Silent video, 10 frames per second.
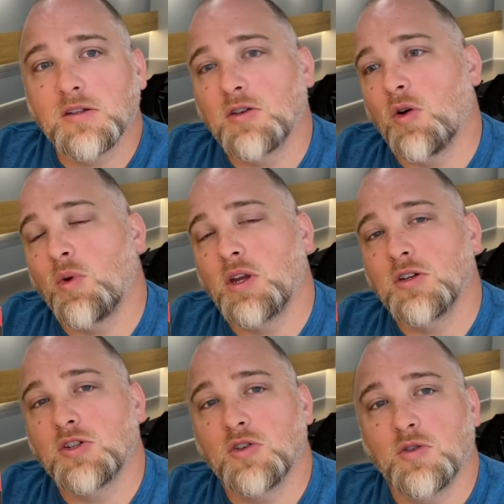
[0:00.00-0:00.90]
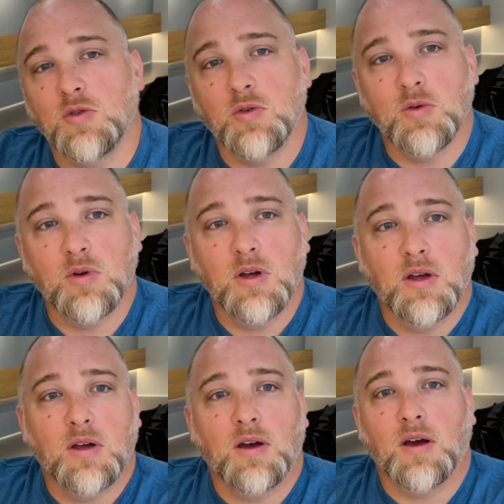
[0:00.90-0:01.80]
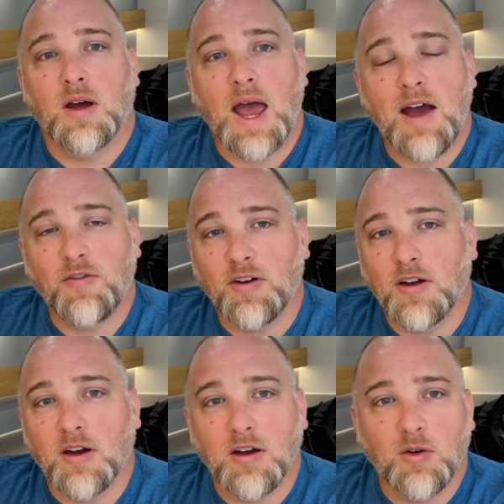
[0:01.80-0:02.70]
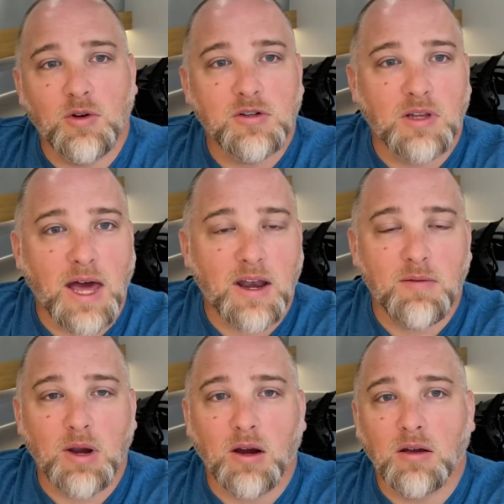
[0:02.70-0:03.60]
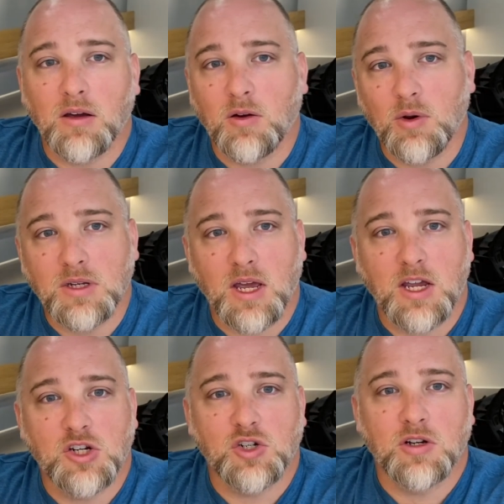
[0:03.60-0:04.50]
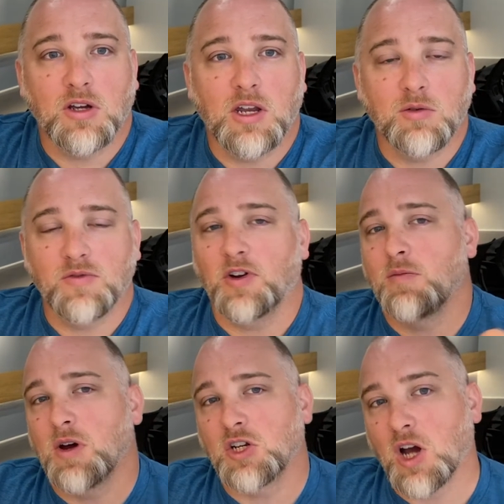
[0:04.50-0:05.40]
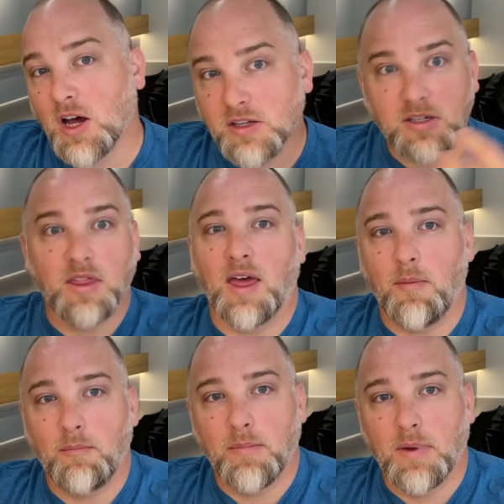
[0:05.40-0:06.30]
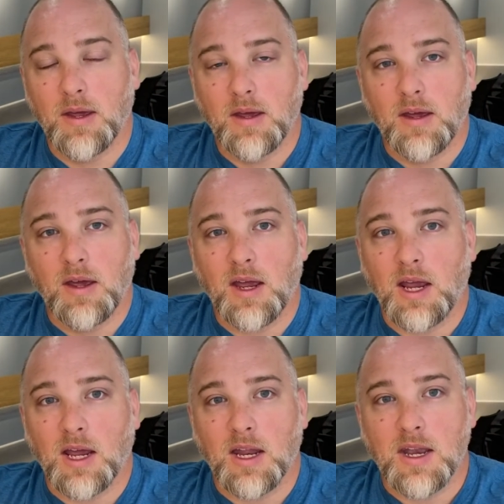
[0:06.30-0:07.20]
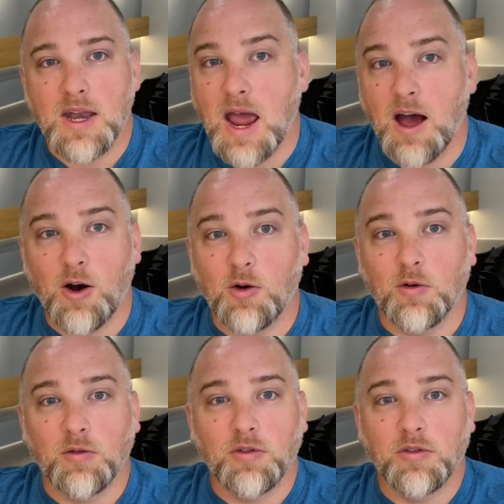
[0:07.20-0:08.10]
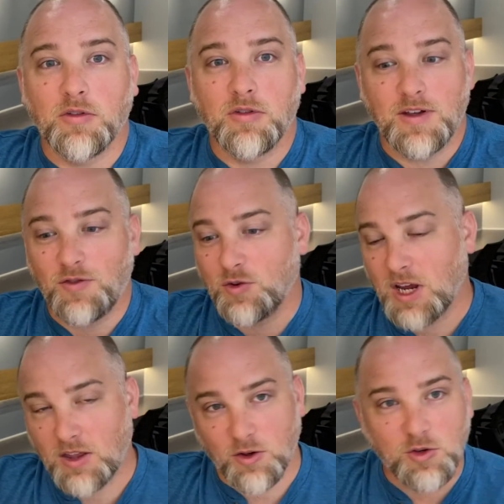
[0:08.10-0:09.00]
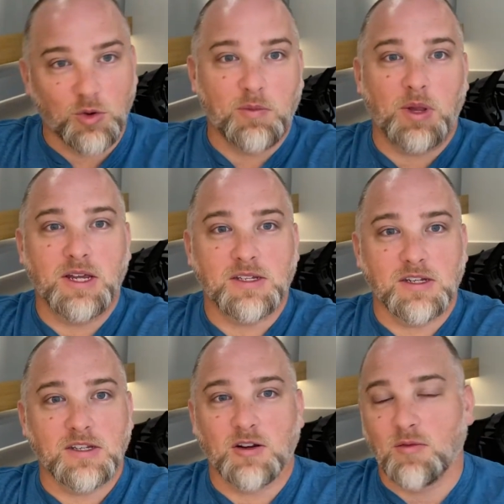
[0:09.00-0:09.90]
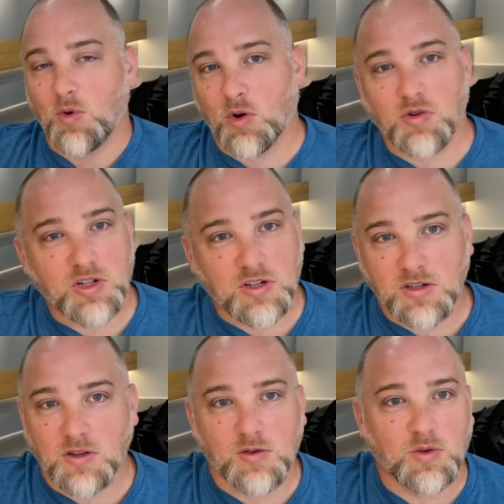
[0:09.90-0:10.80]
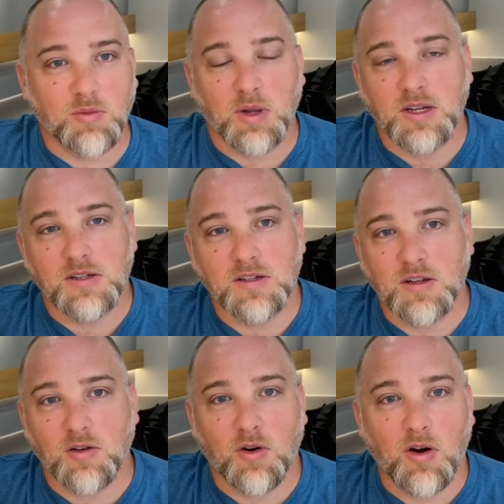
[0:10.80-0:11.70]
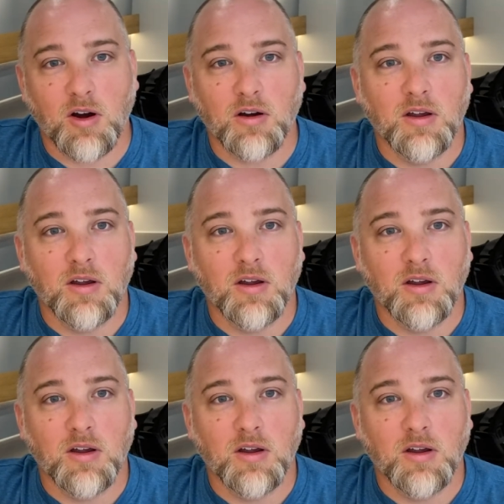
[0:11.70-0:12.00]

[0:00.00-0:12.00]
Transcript: going to Africa, going to Latin America, going to Asia, and it was very much us to them. And now, if you take those three places, there are more Christians in those three places than there are